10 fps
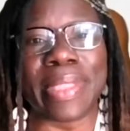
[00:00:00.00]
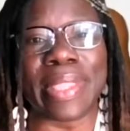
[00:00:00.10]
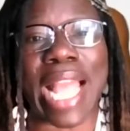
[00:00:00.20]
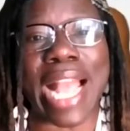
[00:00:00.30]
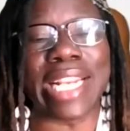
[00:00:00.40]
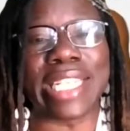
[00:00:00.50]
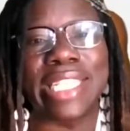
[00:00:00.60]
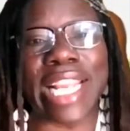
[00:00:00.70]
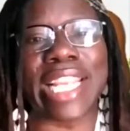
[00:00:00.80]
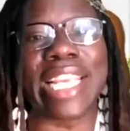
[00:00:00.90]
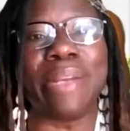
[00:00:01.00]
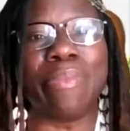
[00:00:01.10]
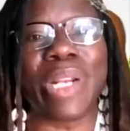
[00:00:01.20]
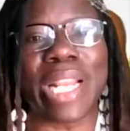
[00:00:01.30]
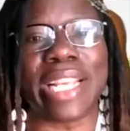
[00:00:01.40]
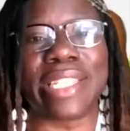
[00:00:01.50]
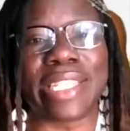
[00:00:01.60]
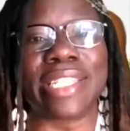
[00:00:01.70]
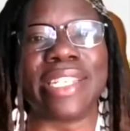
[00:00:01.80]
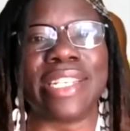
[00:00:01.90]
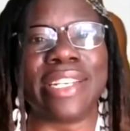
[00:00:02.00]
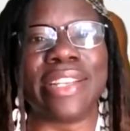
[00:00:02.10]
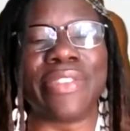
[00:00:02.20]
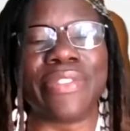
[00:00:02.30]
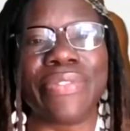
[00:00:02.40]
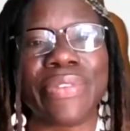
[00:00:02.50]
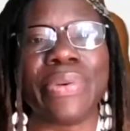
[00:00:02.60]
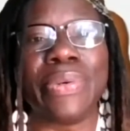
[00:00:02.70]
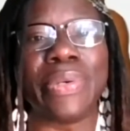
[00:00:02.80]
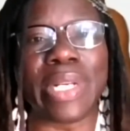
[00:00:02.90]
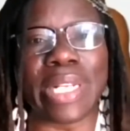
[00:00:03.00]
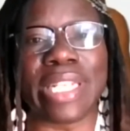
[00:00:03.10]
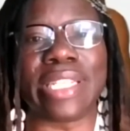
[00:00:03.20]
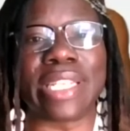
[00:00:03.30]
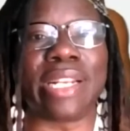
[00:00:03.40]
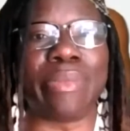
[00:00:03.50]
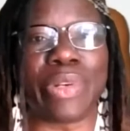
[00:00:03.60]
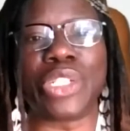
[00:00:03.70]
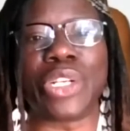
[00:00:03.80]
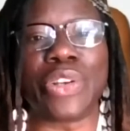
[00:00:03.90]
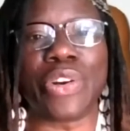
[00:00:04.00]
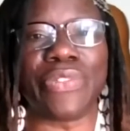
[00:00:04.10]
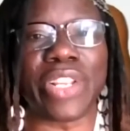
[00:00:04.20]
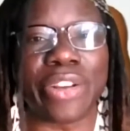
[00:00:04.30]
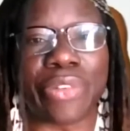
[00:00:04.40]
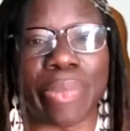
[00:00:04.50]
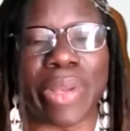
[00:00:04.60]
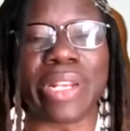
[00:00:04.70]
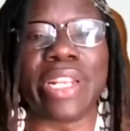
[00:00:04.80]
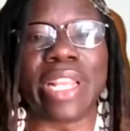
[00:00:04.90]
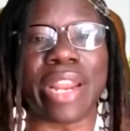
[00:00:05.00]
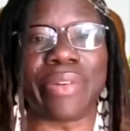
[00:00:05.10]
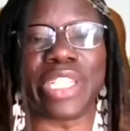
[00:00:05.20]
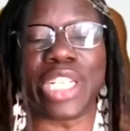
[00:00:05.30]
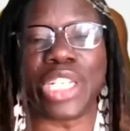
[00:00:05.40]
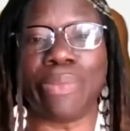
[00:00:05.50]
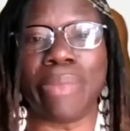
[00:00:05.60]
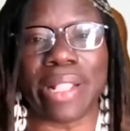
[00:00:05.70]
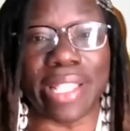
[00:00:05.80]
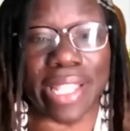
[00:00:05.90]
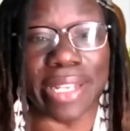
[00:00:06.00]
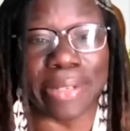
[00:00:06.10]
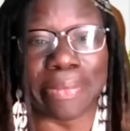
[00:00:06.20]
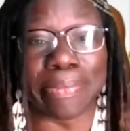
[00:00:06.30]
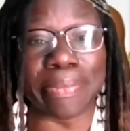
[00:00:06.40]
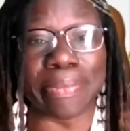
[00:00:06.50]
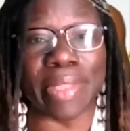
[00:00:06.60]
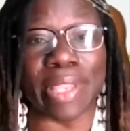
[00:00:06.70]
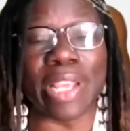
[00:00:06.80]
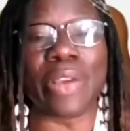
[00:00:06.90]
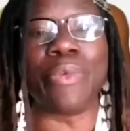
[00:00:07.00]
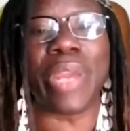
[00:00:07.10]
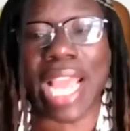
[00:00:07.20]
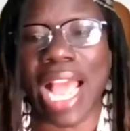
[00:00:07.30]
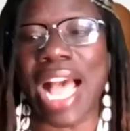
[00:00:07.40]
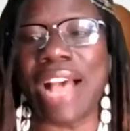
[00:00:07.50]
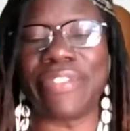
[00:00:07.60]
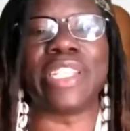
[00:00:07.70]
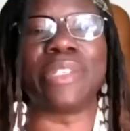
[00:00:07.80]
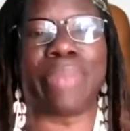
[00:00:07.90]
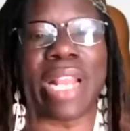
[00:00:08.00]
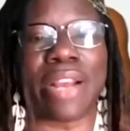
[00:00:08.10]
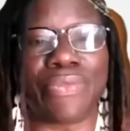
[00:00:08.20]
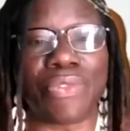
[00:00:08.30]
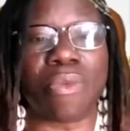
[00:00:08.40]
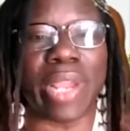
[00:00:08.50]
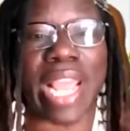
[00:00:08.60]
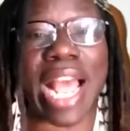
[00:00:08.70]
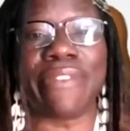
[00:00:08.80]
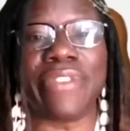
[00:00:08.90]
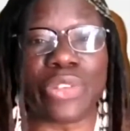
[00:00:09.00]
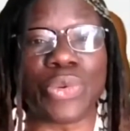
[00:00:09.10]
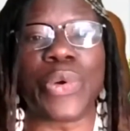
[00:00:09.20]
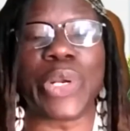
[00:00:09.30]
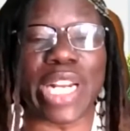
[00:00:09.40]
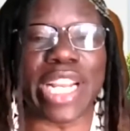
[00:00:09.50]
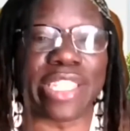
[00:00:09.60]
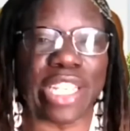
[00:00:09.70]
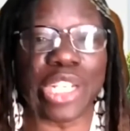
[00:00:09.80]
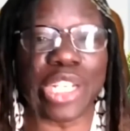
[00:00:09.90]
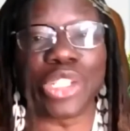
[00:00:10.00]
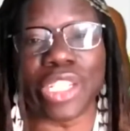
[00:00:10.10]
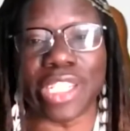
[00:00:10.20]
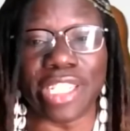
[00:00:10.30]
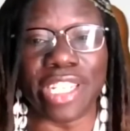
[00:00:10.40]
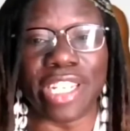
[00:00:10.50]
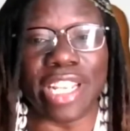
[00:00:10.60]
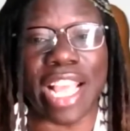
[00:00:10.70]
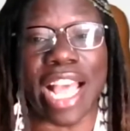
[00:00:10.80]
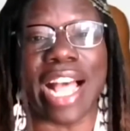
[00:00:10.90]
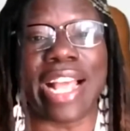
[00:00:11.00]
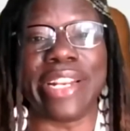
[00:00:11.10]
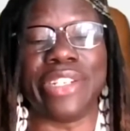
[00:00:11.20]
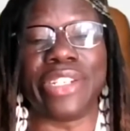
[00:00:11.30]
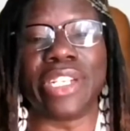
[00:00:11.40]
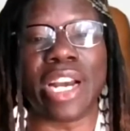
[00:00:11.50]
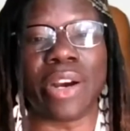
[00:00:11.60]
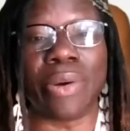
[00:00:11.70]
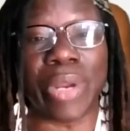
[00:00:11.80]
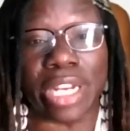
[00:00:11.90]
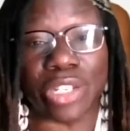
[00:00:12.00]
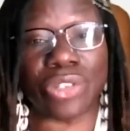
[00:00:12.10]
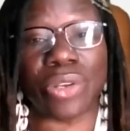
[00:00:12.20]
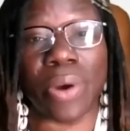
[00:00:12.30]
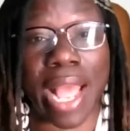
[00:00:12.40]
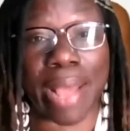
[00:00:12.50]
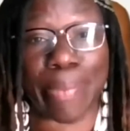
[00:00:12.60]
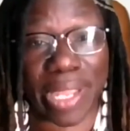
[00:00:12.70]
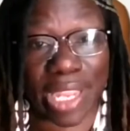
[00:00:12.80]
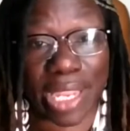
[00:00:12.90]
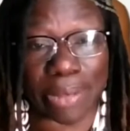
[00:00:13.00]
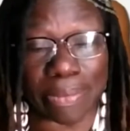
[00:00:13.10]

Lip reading: that is taking place through the celebration of the Caribbean Heritage Month. We have this platform, we have this organization, and we are so happy